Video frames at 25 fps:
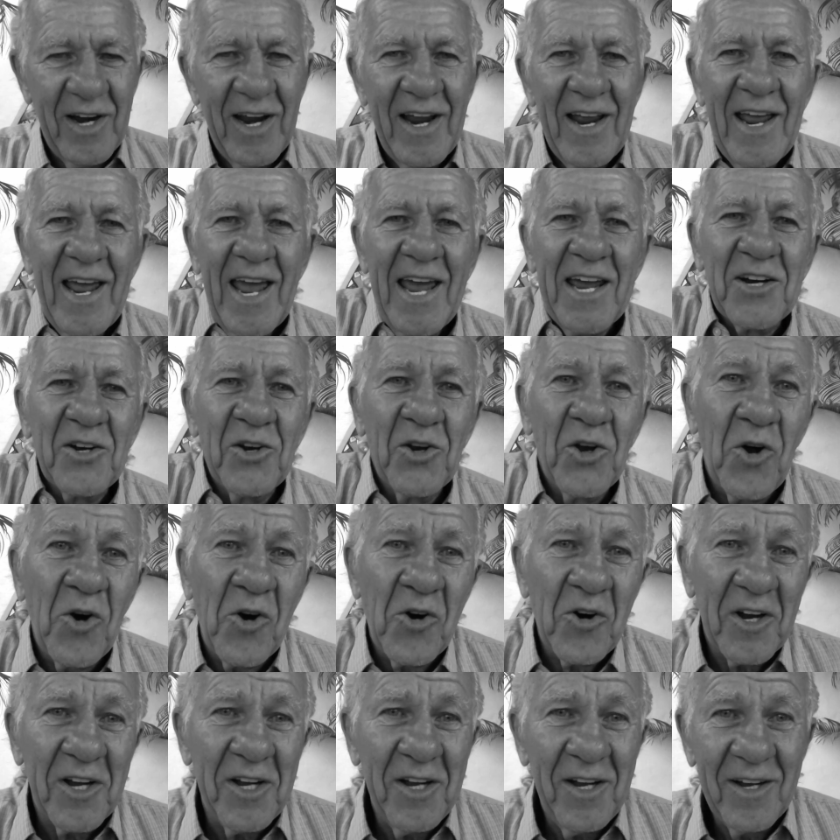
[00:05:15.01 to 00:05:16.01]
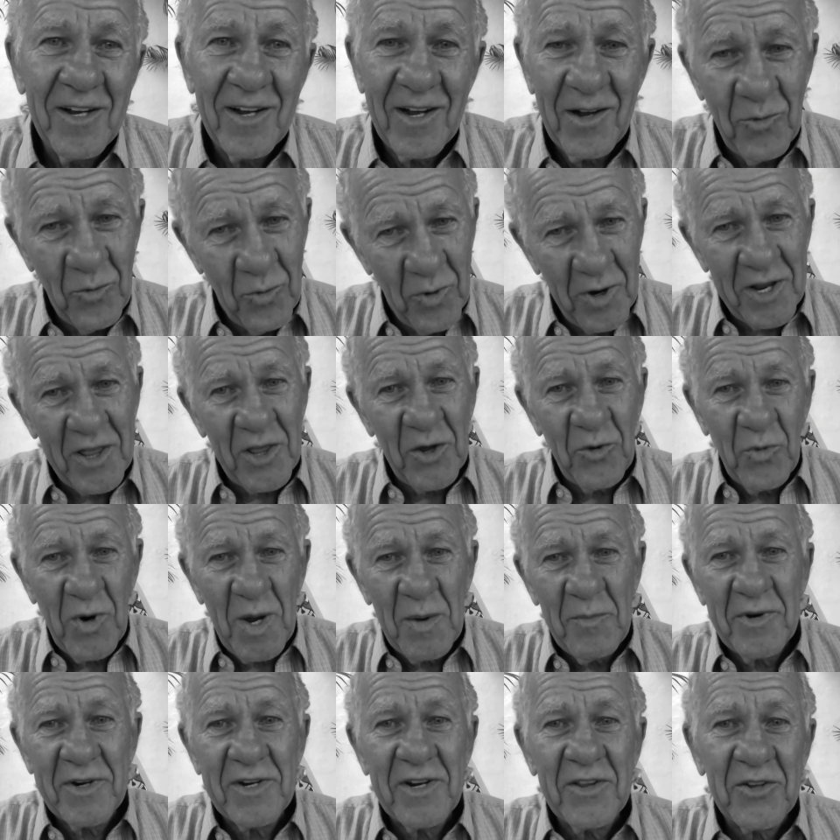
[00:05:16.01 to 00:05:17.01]
And Laura,
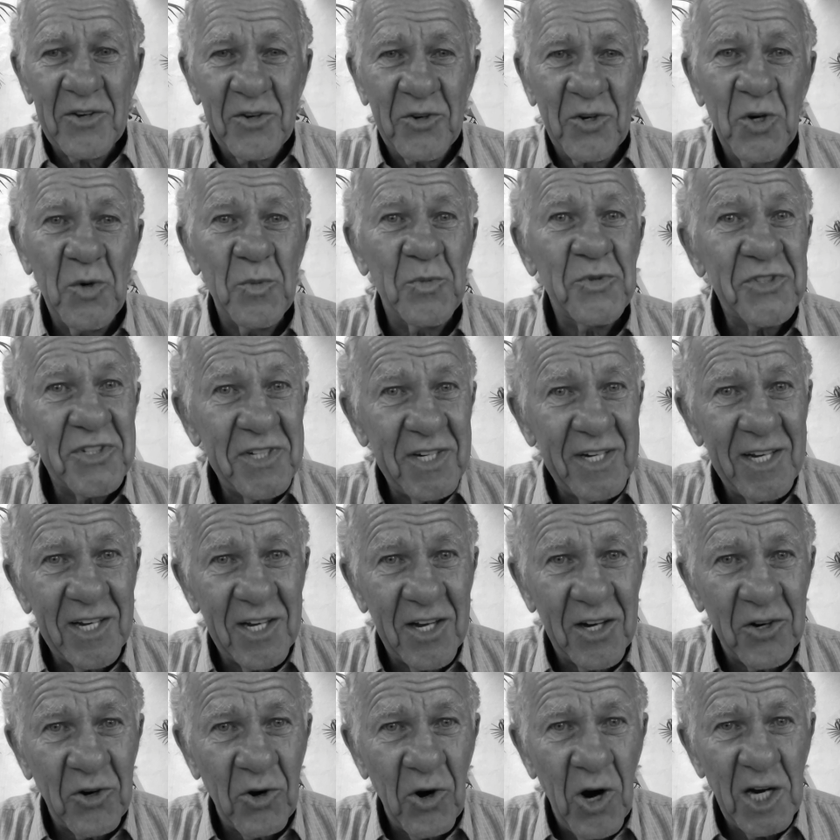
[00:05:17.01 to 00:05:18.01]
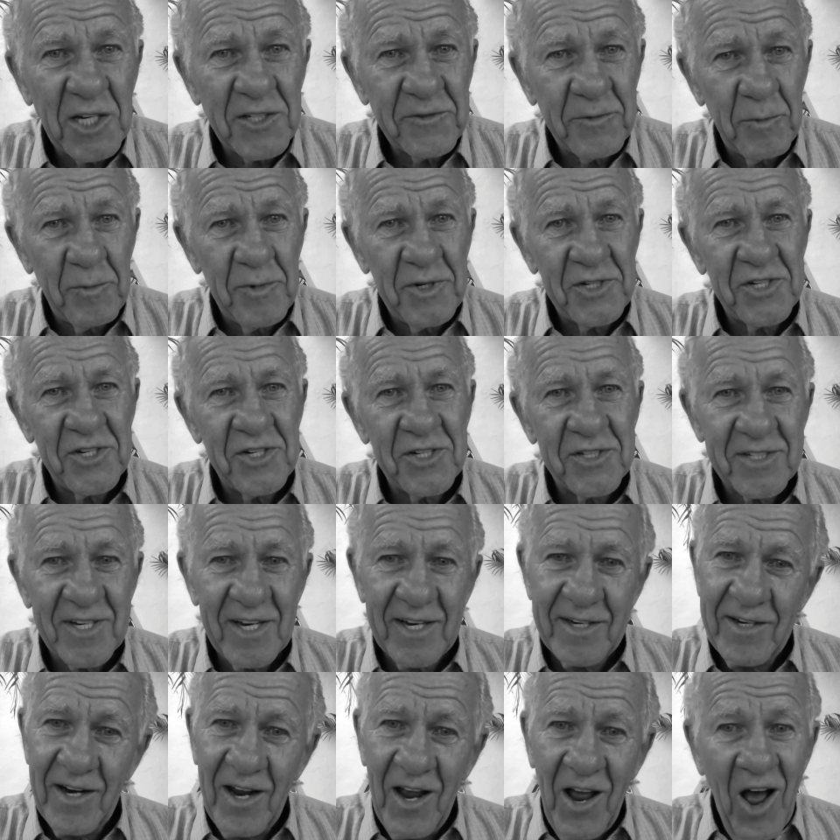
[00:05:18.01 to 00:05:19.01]
one of the women in the group sitting across from me, she
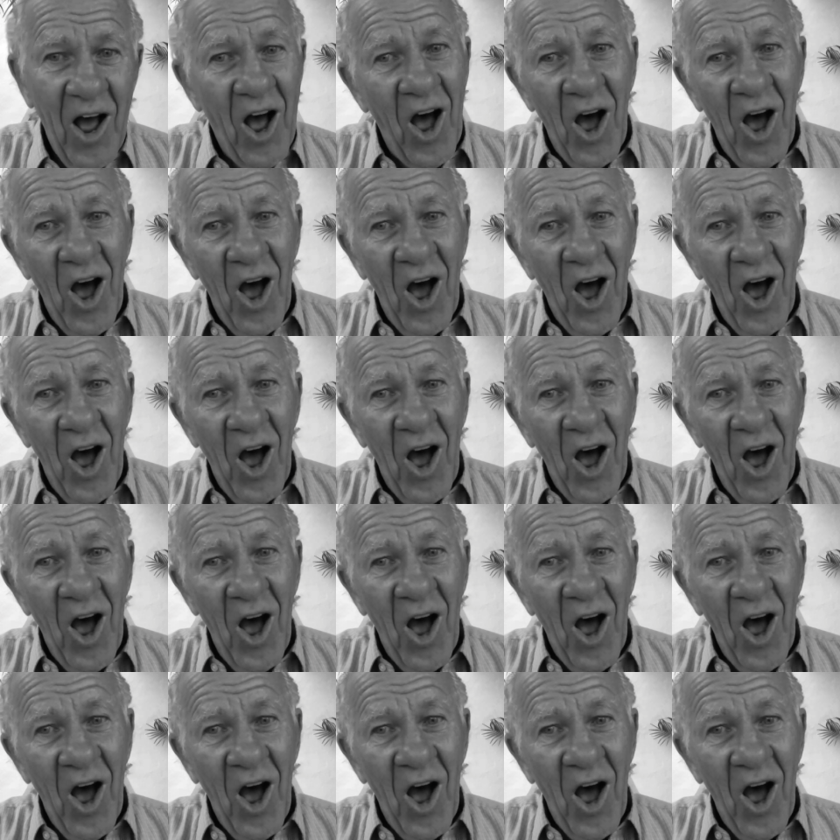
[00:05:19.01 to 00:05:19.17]
said,